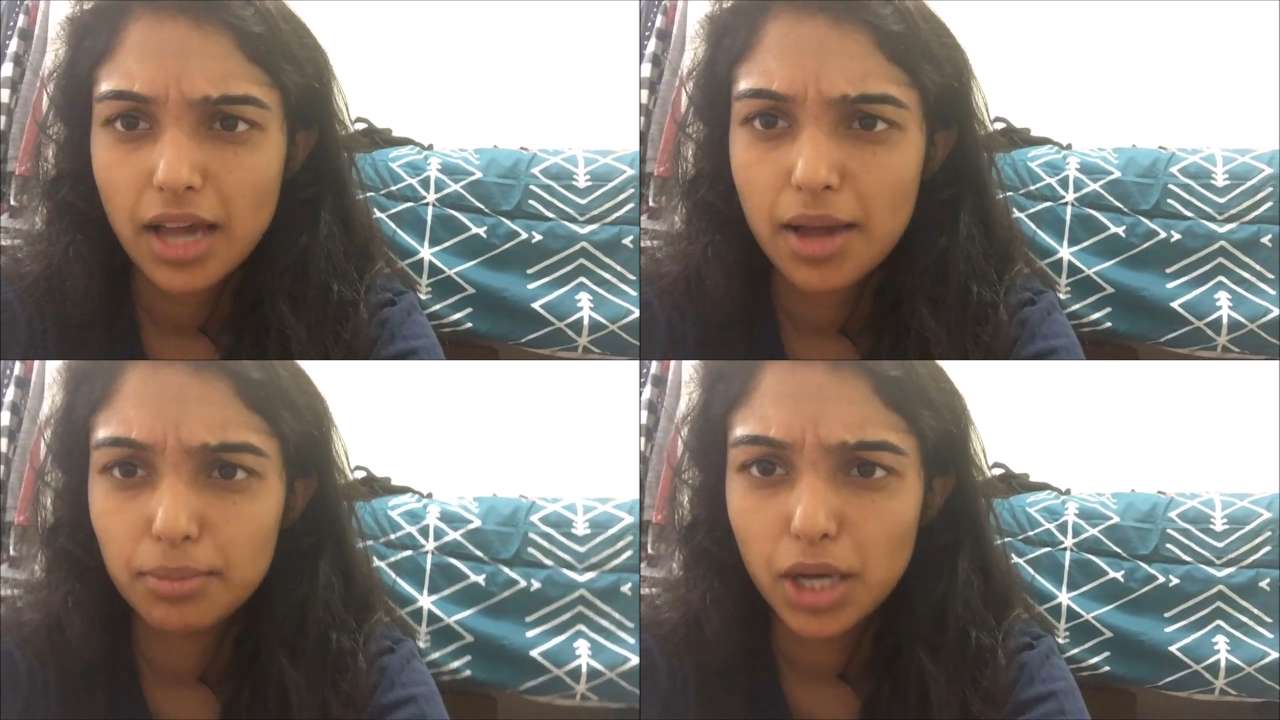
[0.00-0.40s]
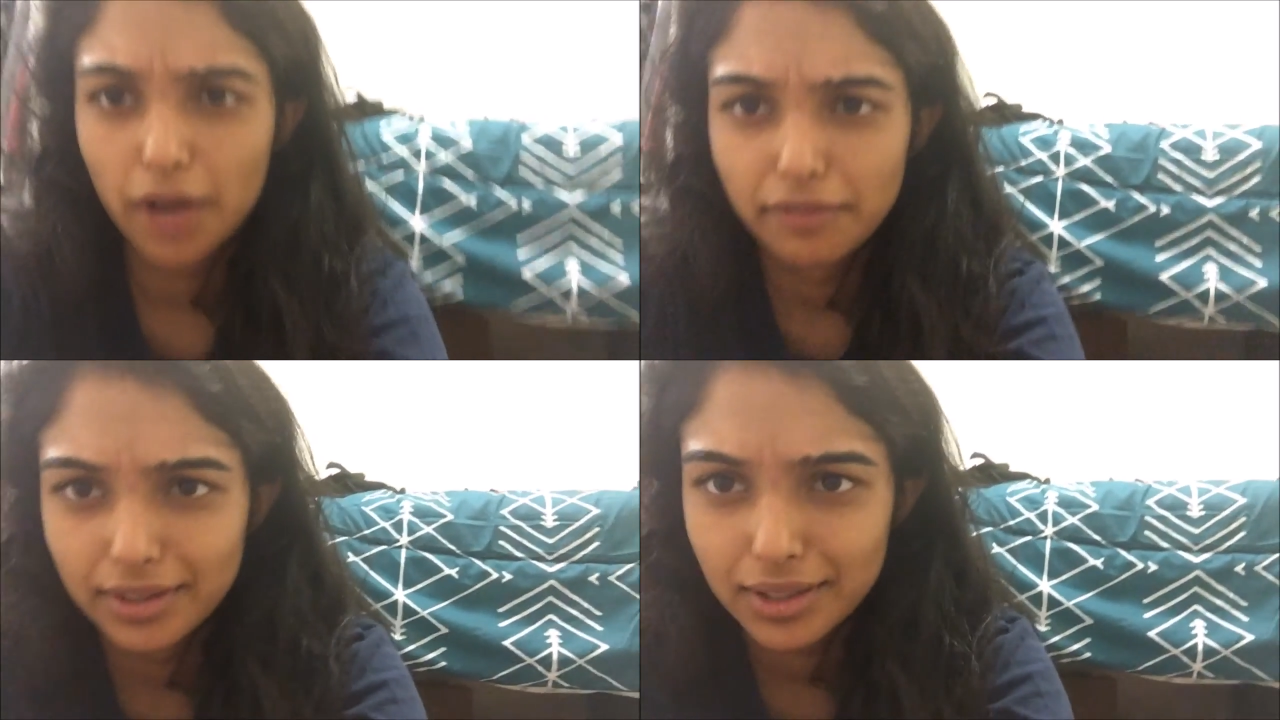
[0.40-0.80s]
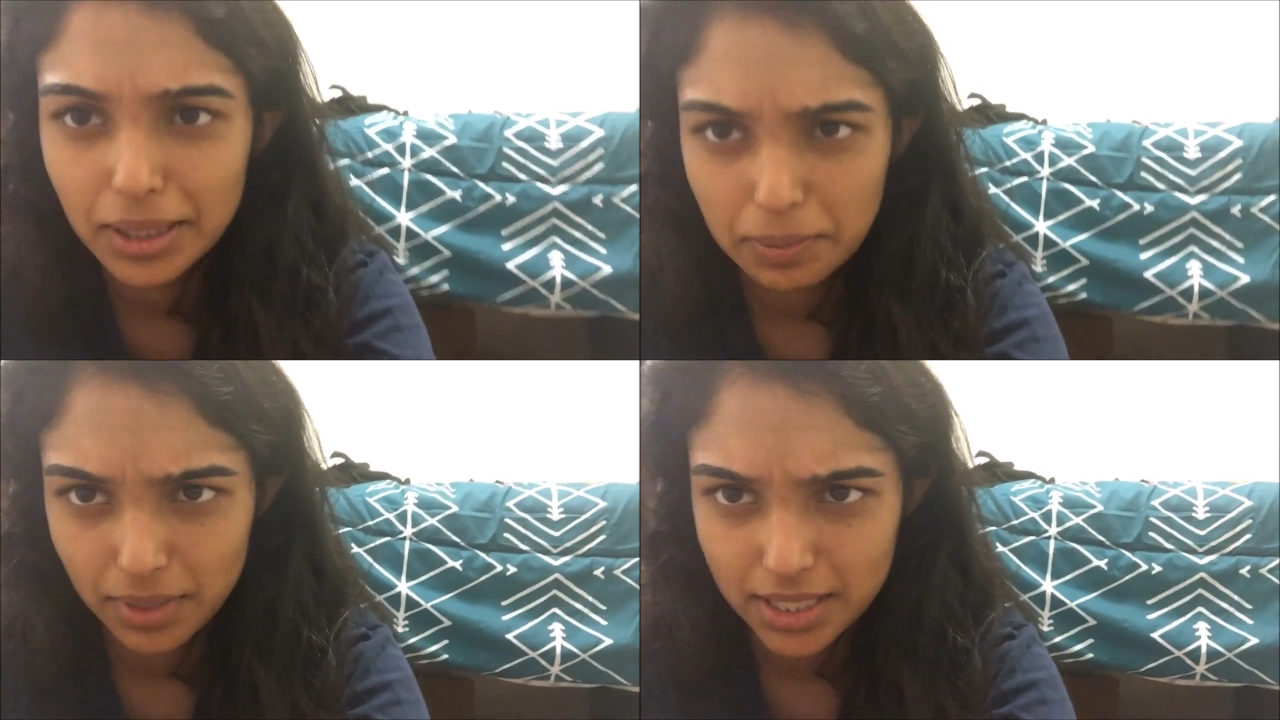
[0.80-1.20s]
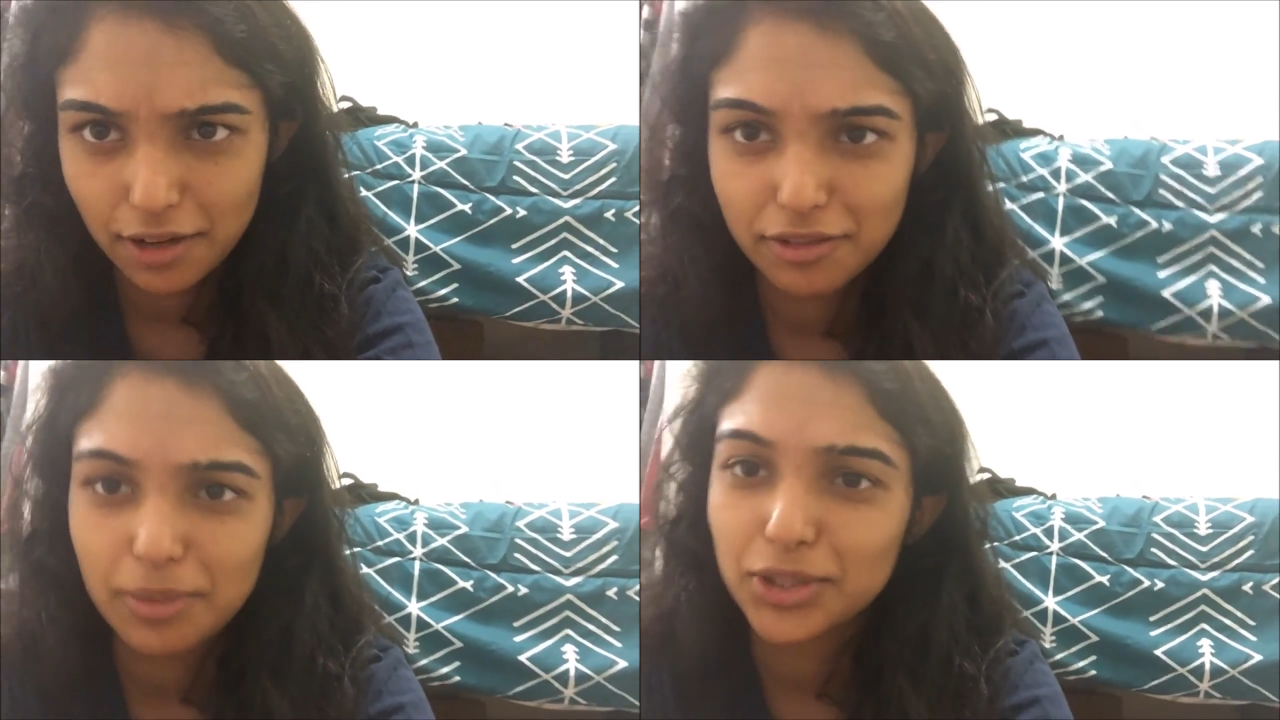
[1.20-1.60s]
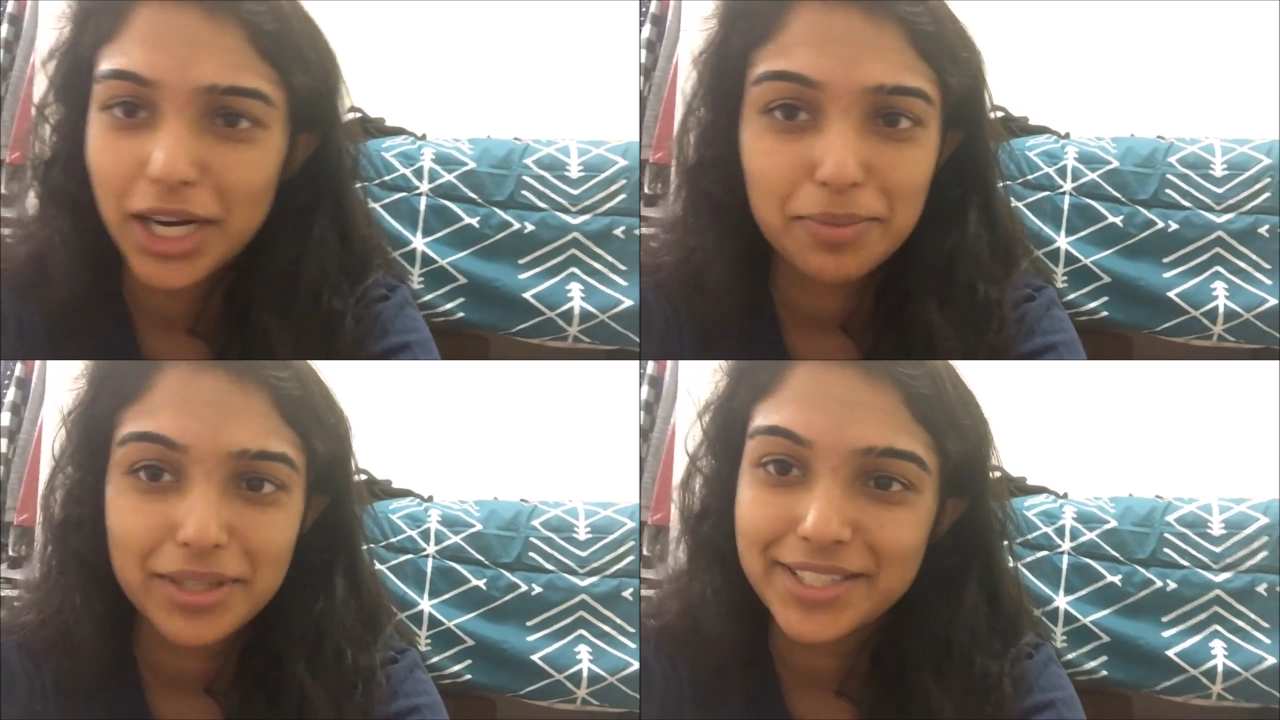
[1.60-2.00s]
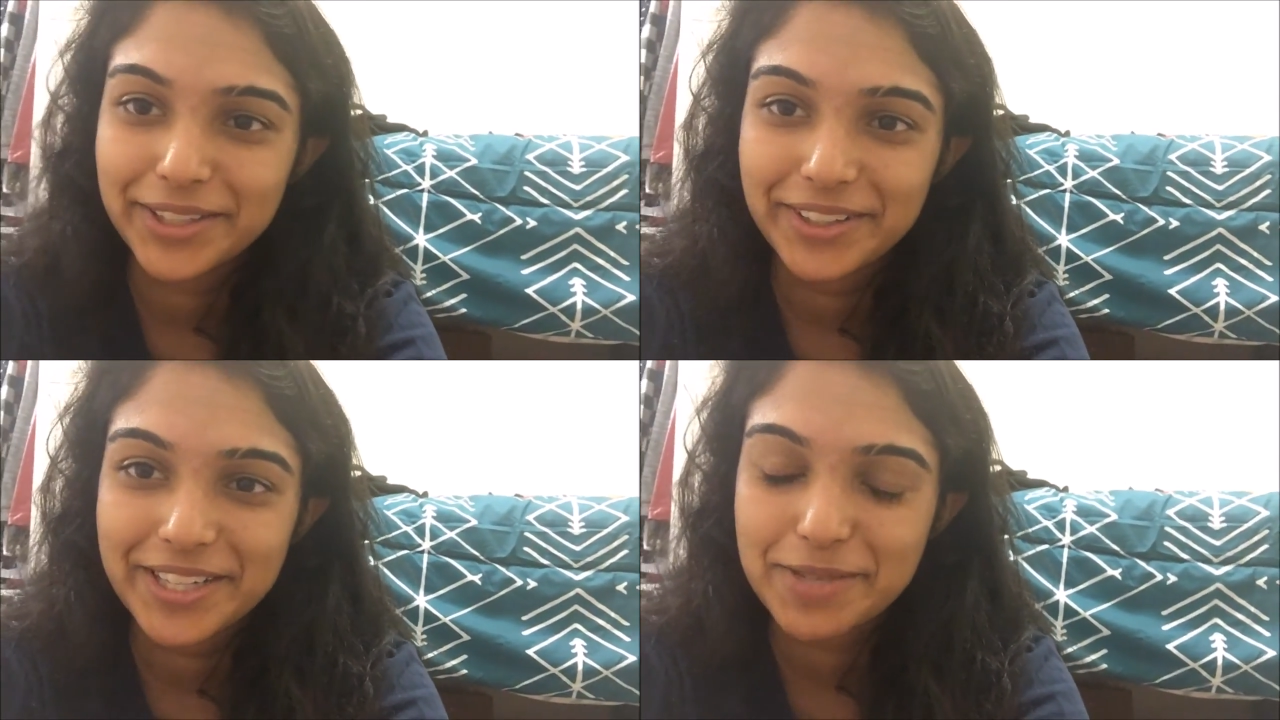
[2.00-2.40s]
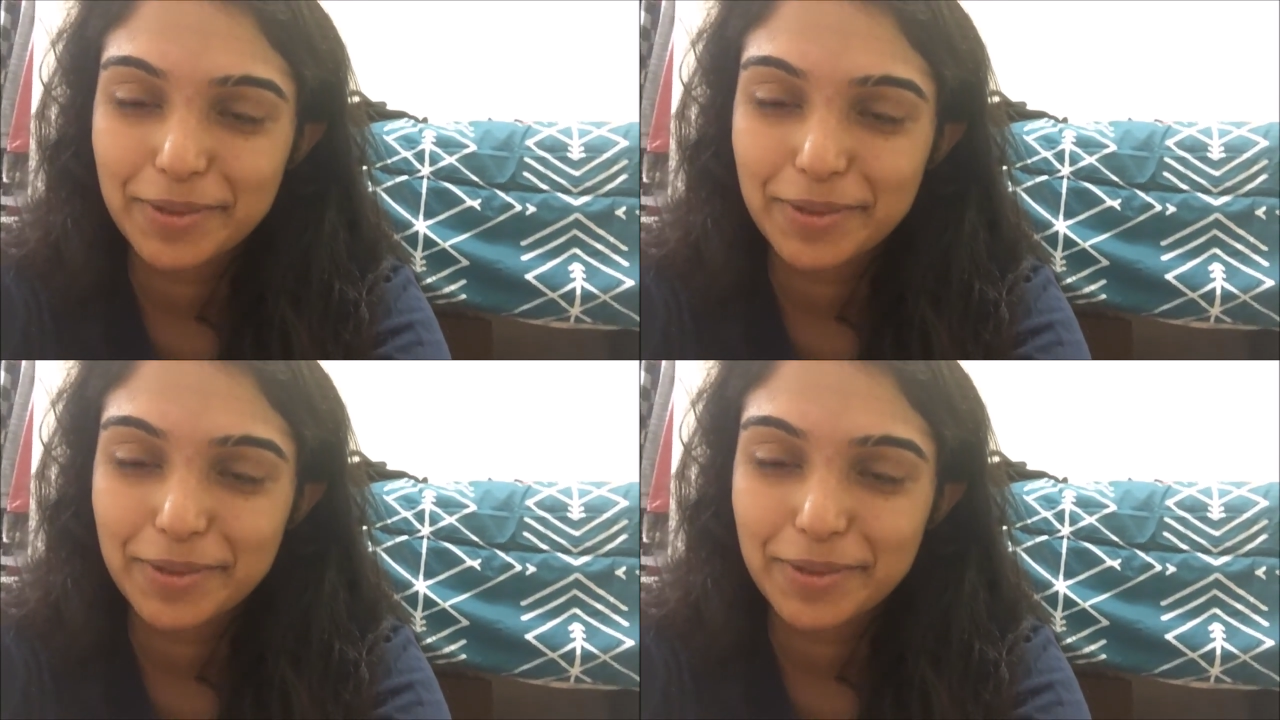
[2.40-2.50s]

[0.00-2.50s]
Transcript: I'm confident in myself. I'm trying to be serious,